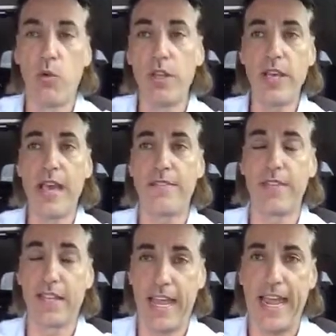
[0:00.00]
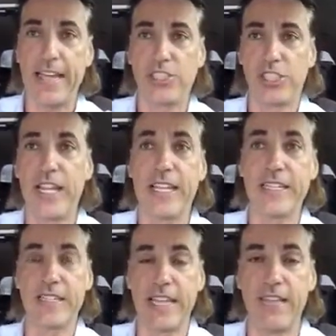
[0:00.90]
What do you have? Cash,
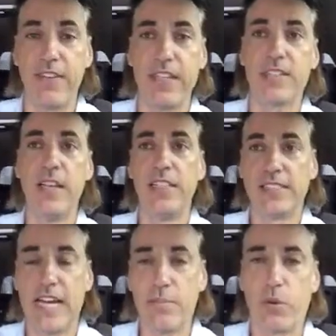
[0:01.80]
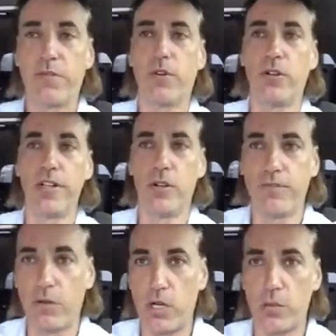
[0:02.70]
checking, savings, stock portfolio,
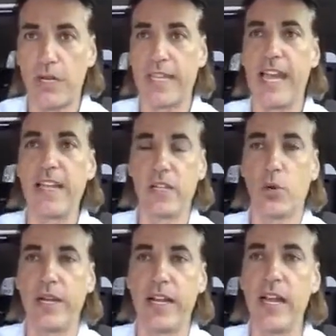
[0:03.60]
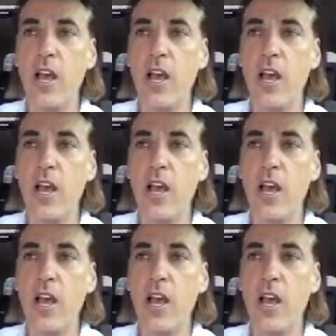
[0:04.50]
401k, liquidity.